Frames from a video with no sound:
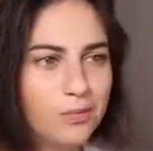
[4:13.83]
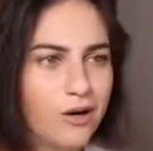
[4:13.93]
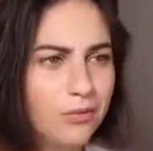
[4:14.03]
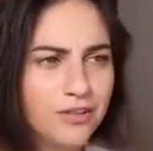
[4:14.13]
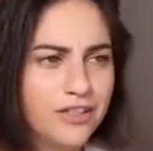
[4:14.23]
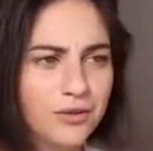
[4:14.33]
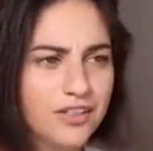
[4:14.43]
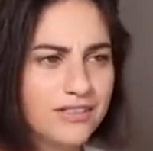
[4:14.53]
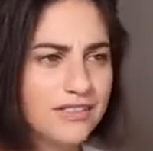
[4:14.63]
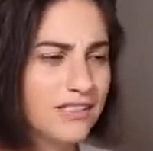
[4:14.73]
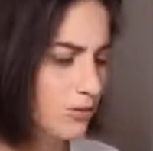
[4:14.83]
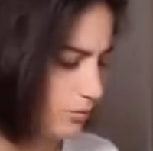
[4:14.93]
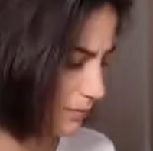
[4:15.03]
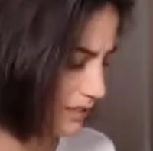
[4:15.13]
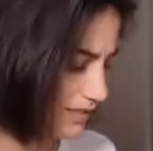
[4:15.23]
You probably know this is
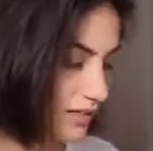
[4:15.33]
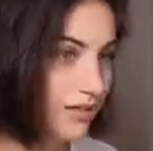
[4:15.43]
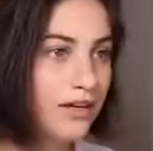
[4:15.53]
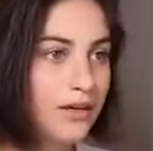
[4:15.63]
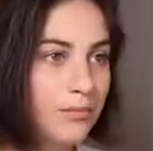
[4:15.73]
super basic.